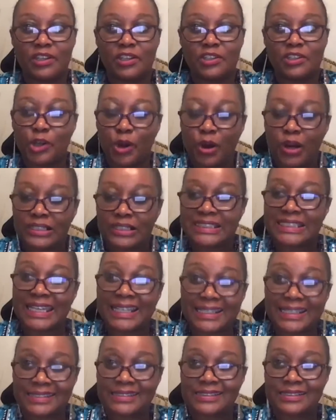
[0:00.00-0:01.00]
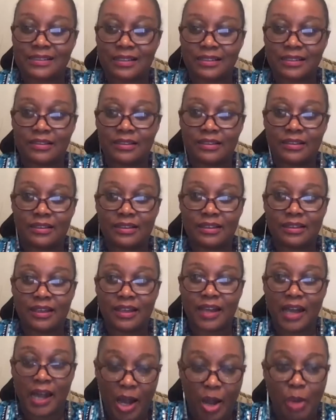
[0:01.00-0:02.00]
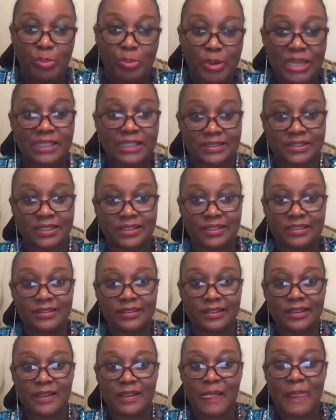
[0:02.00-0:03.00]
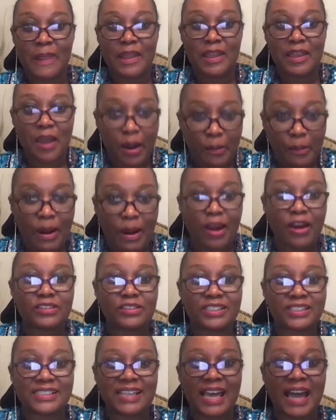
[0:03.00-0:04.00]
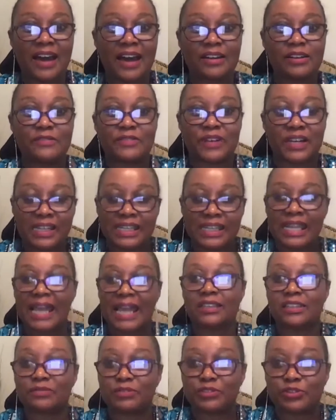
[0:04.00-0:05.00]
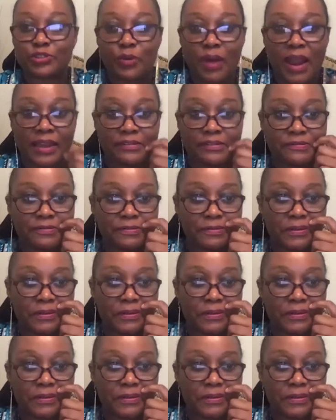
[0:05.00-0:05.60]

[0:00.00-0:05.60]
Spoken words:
Your disability emerges out of collective strife.